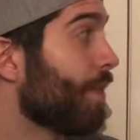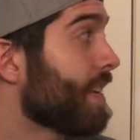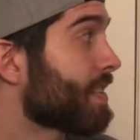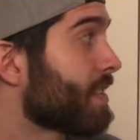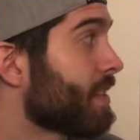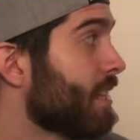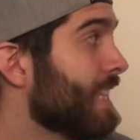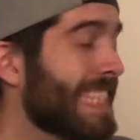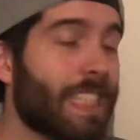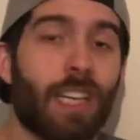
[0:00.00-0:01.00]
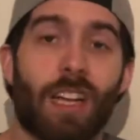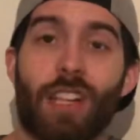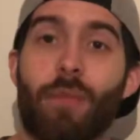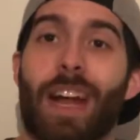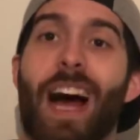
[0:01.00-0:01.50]
that's a
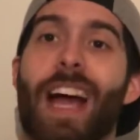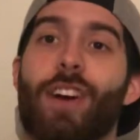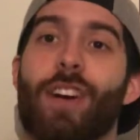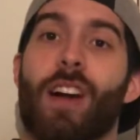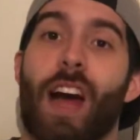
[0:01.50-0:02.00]
little bit higher.